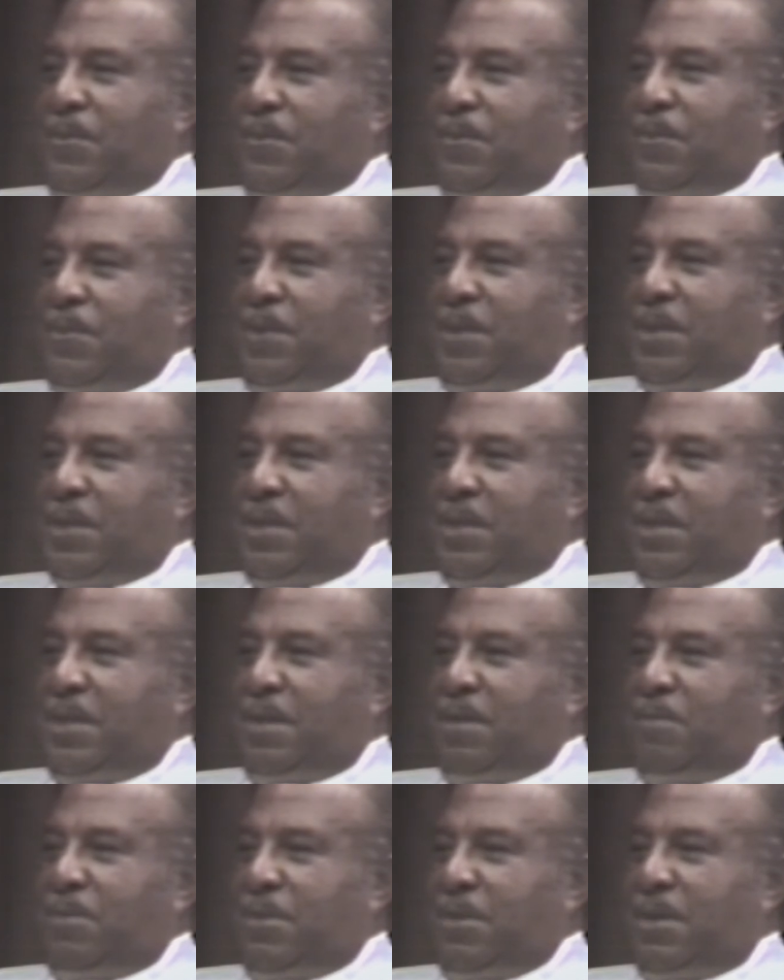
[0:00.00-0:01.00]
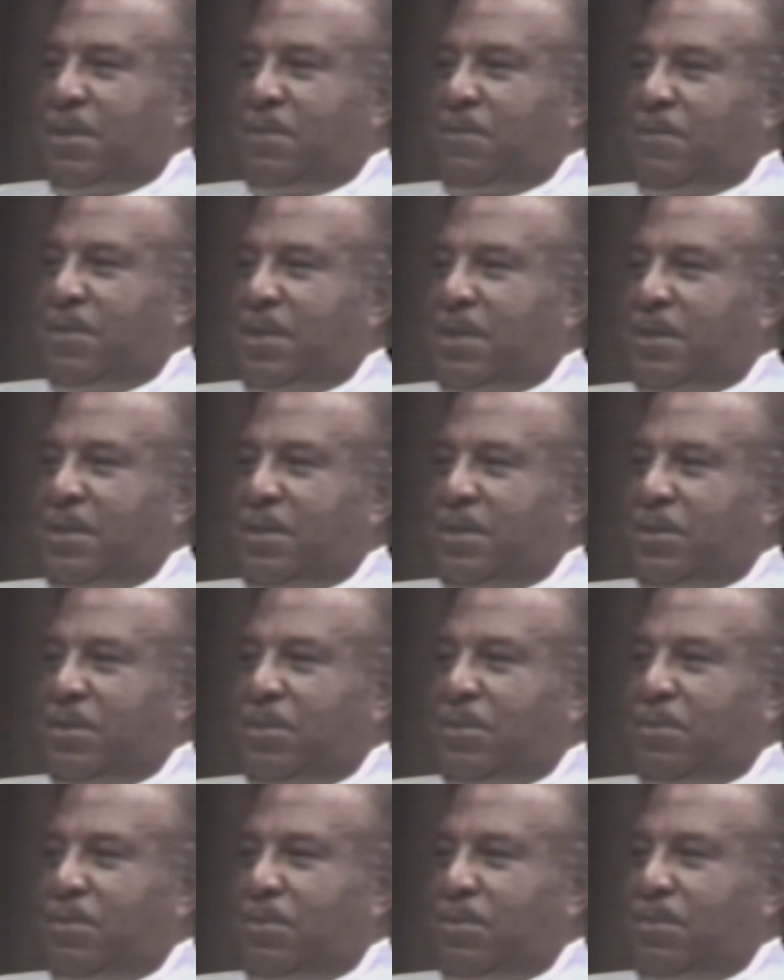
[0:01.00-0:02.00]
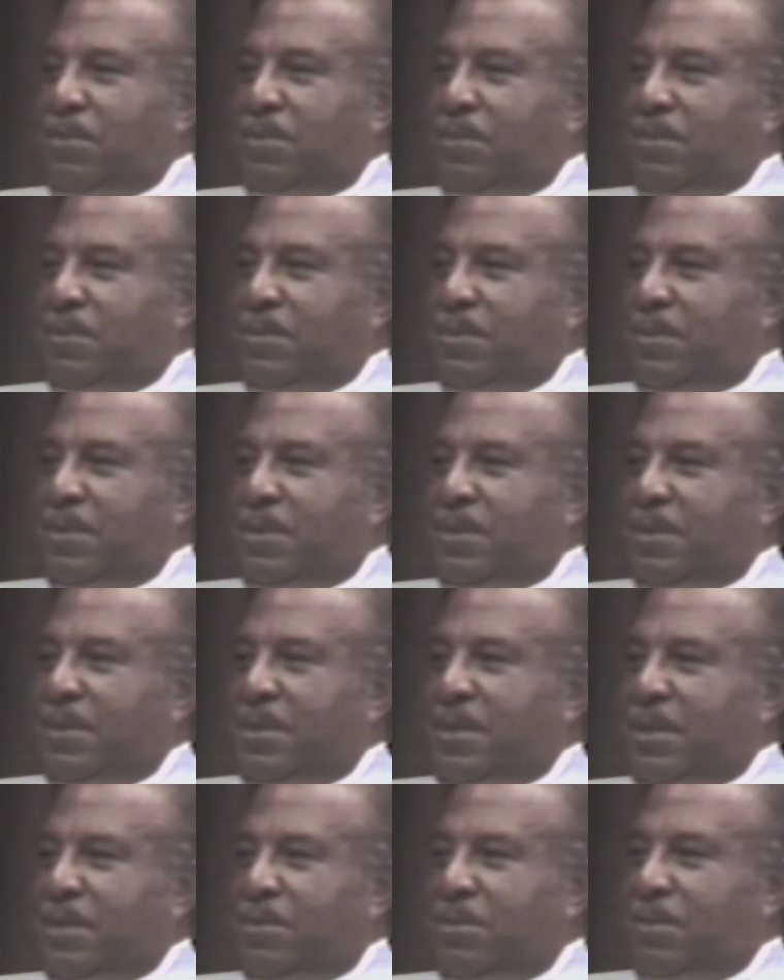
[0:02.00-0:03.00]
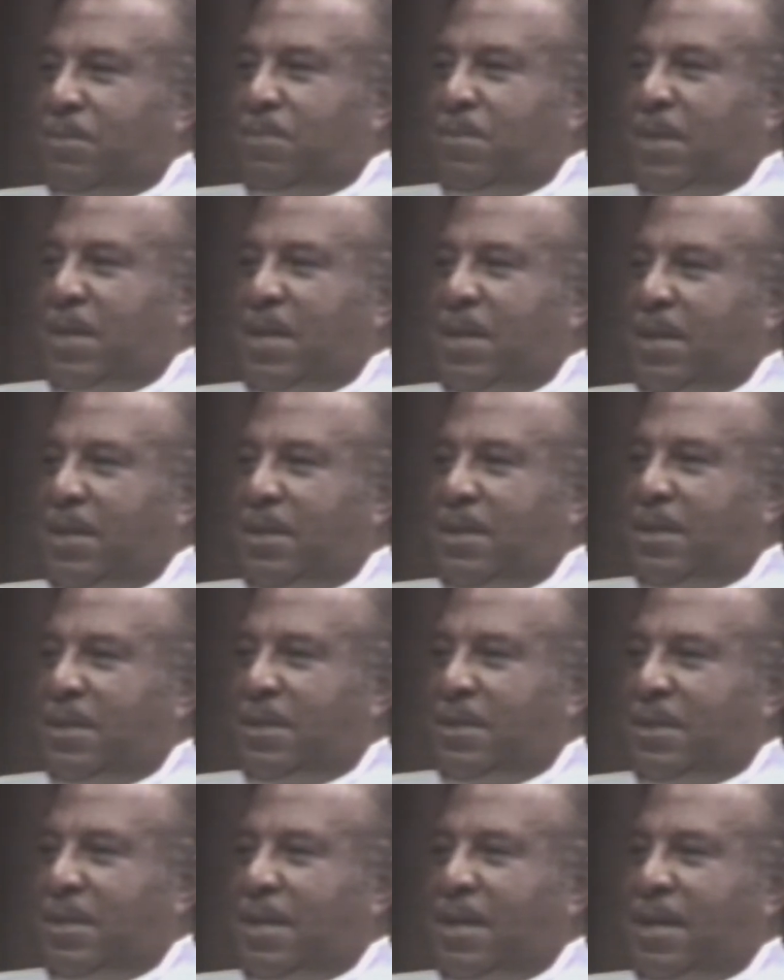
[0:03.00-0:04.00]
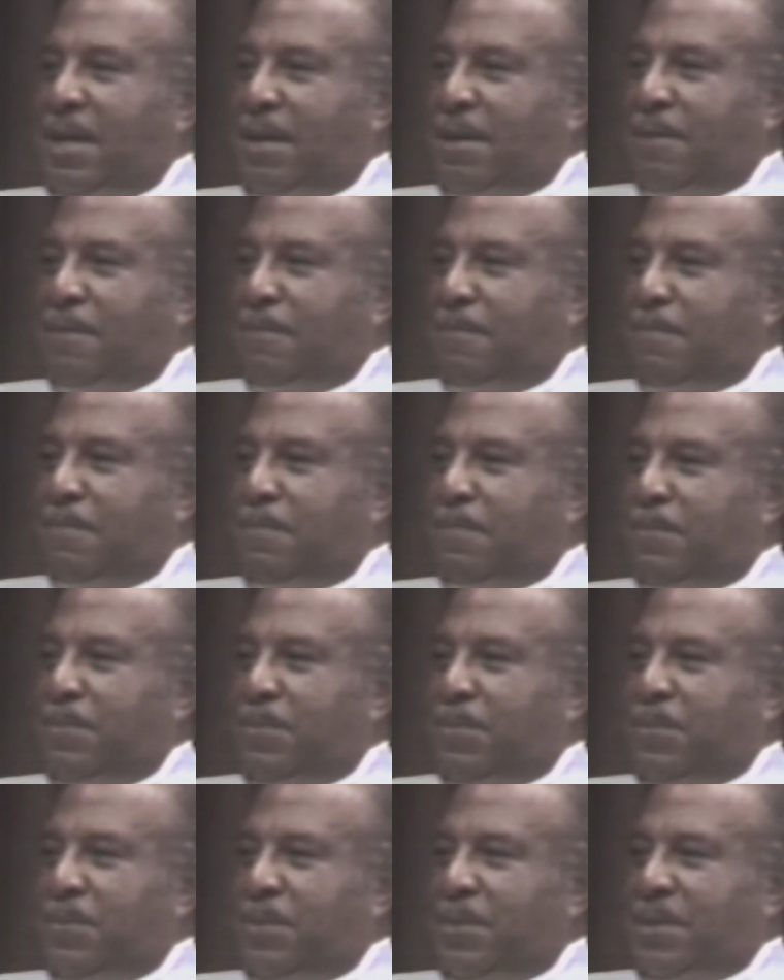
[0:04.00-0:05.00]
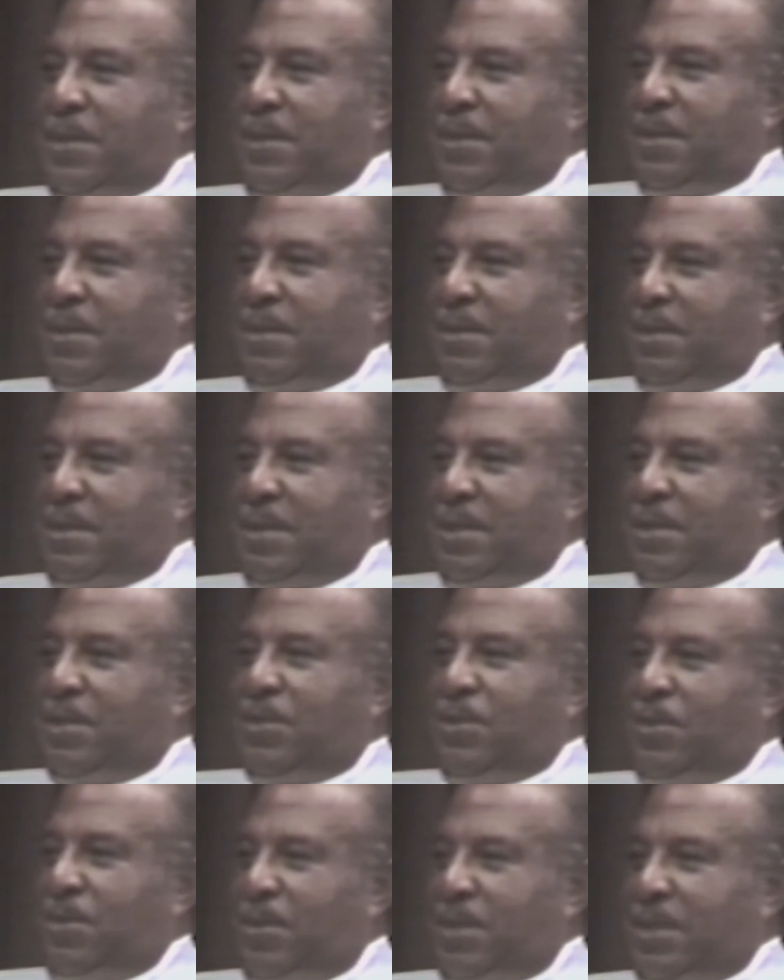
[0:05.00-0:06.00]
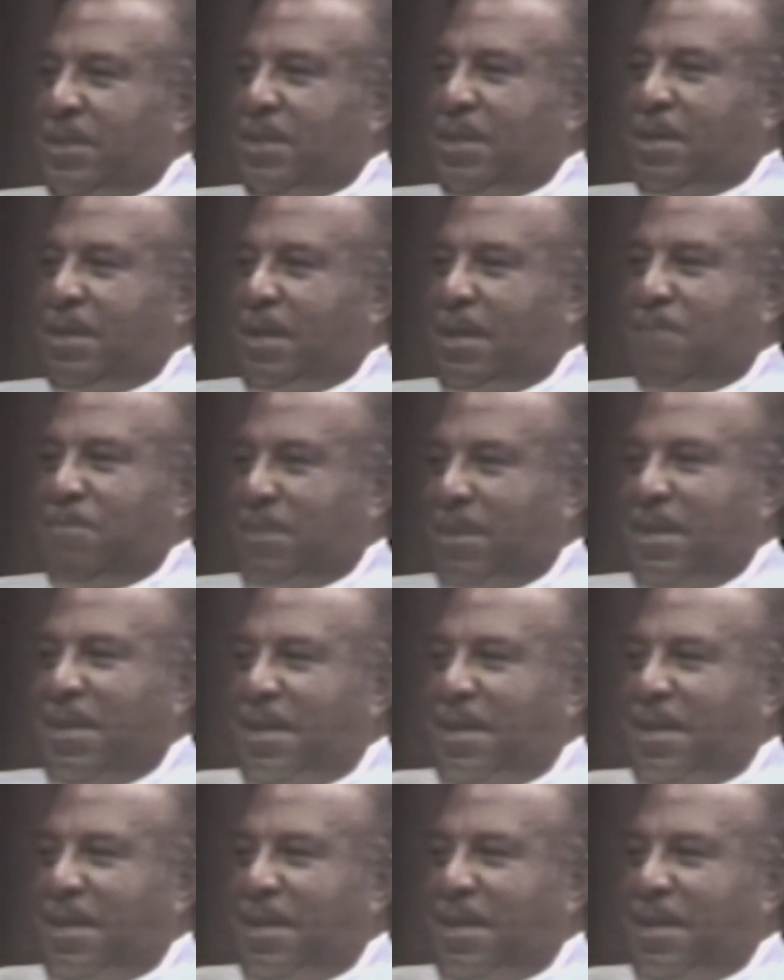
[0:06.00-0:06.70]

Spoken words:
Whereas a number of the individuals who just remained there didn't join Second.